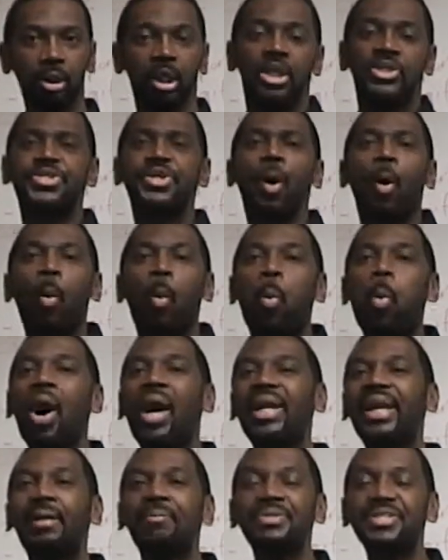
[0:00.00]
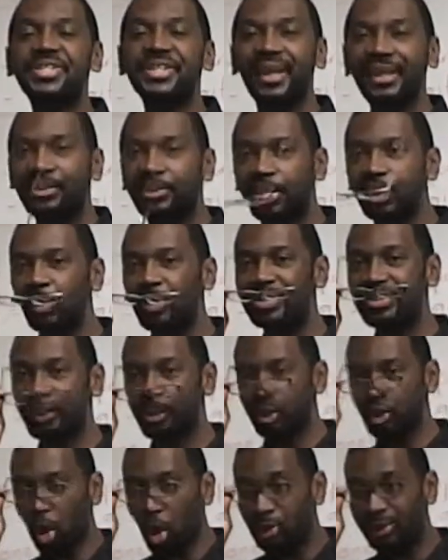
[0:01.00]
So what I'm saying to you is
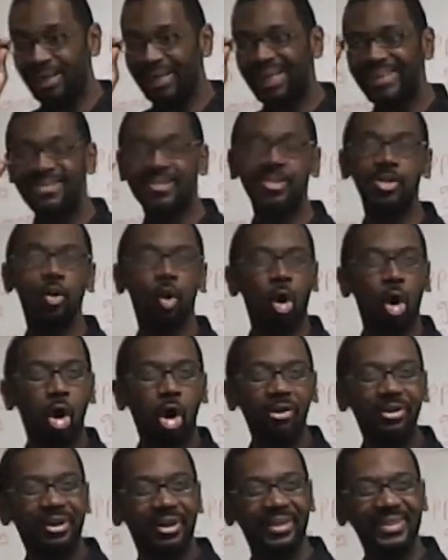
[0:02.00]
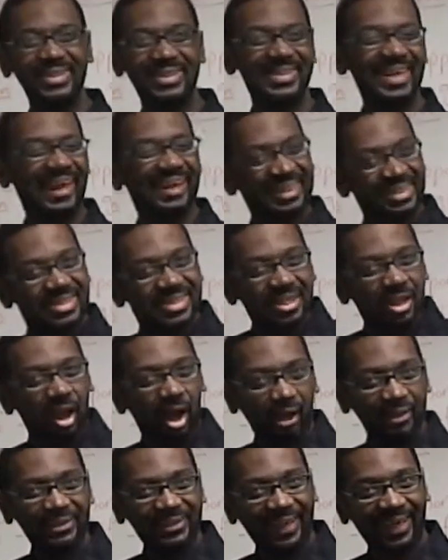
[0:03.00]
that unless you understand its
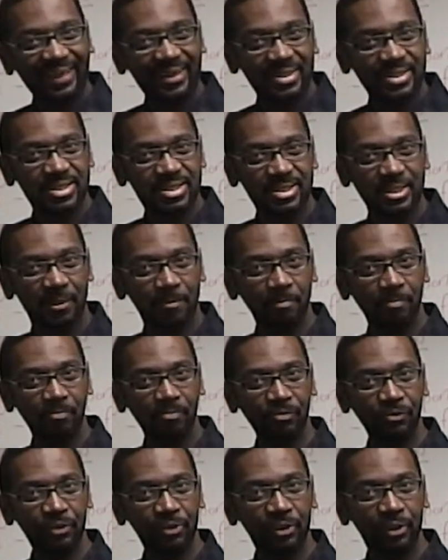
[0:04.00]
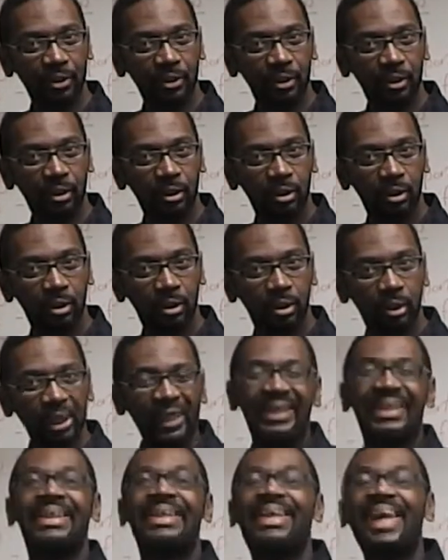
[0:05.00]
context,
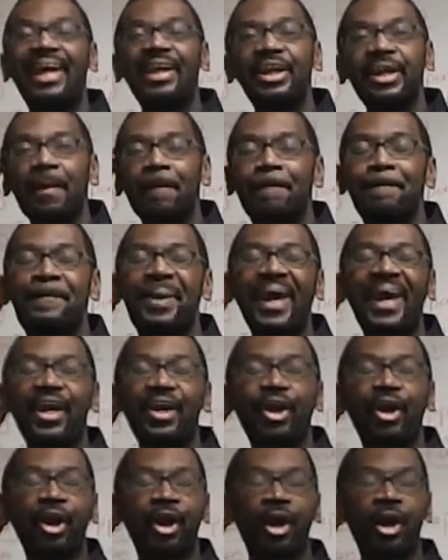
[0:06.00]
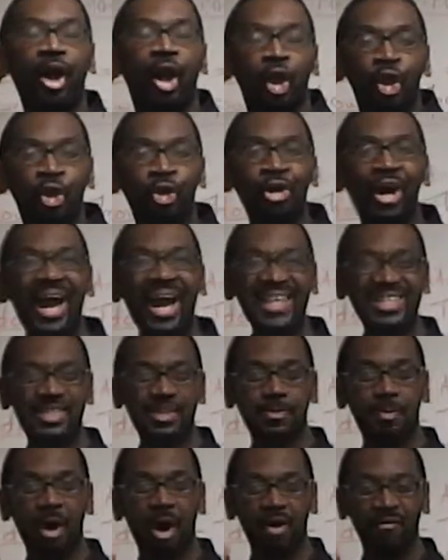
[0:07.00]
getting a better
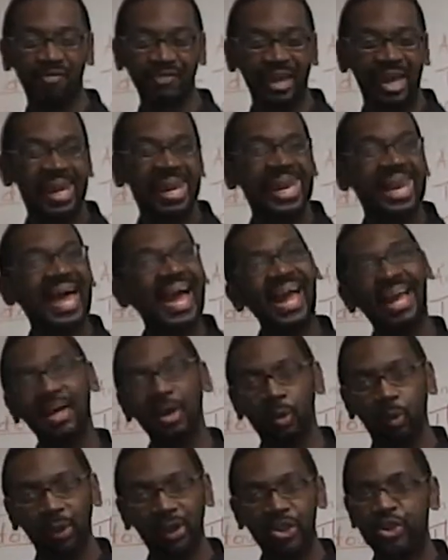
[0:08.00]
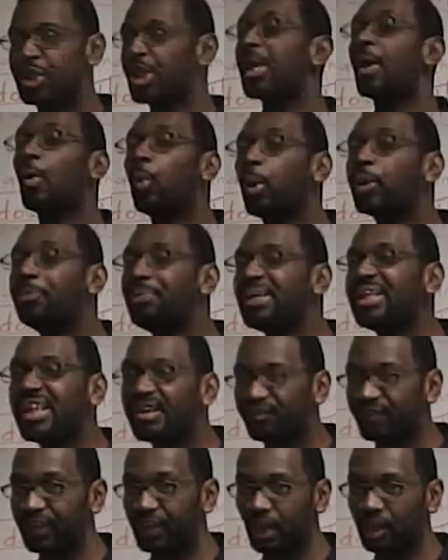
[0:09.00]
grasp of the language would be
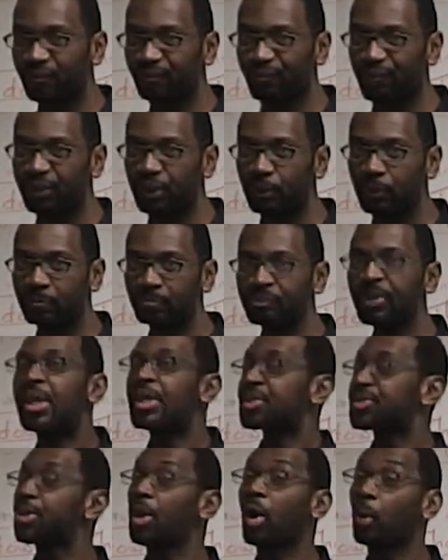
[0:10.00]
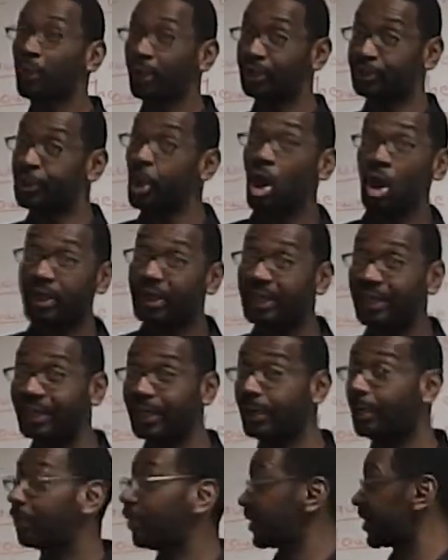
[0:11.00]
difficult for you. So we're talking
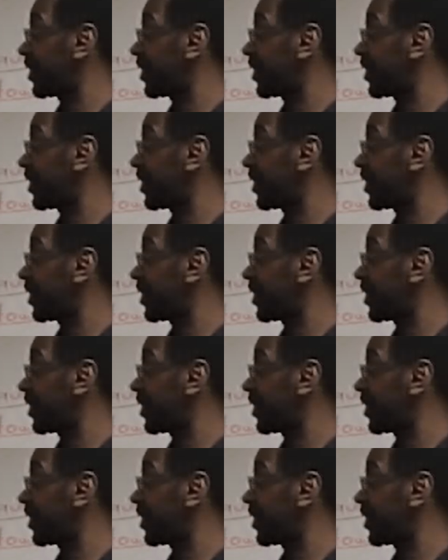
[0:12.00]
here